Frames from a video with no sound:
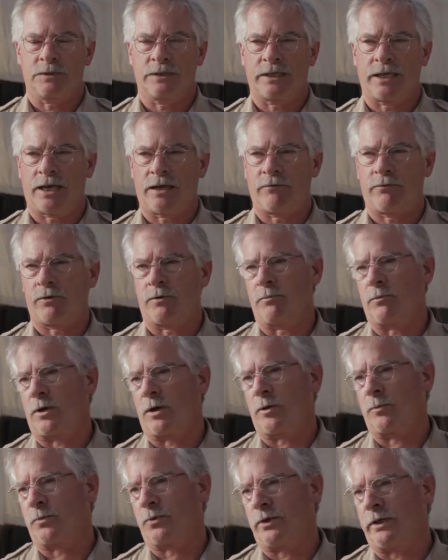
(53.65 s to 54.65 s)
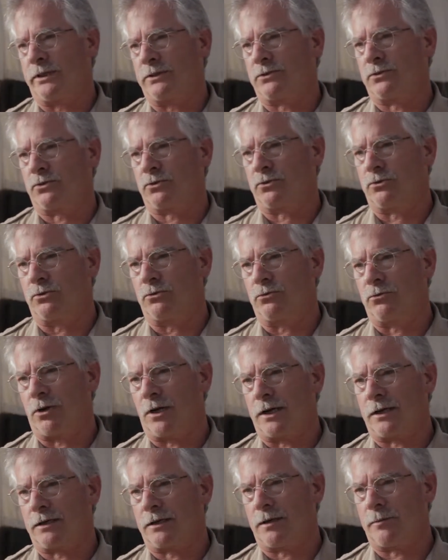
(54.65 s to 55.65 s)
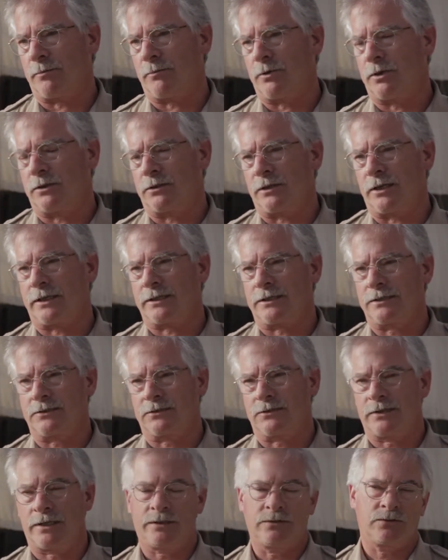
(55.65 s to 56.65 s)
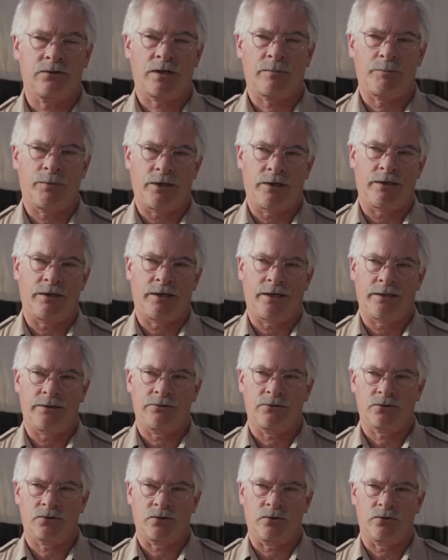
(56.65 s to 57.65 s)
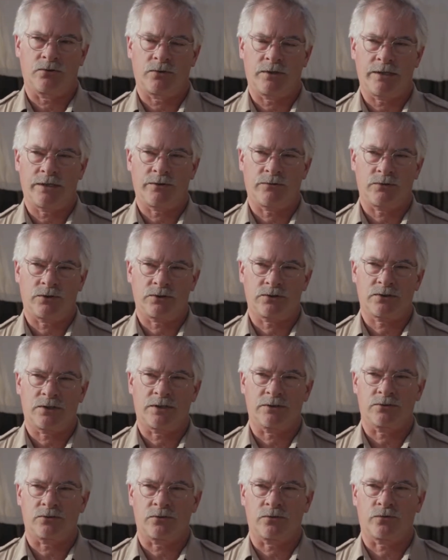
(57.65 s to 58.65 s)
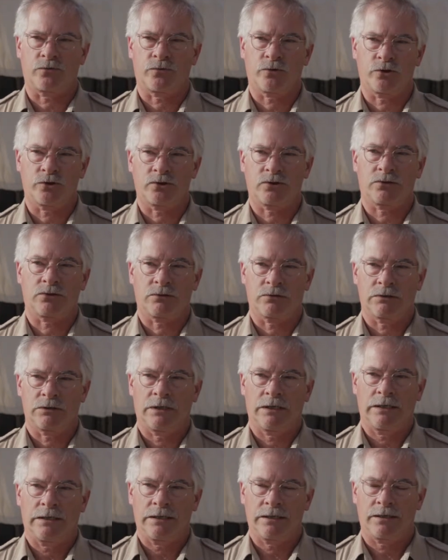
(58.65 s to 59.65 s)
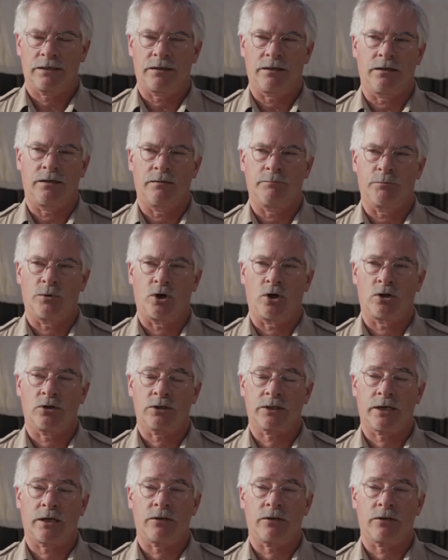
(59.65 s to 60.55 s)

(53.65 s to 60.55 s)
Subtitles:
gave him a place to lock his things up at night. So think of this as the first mall of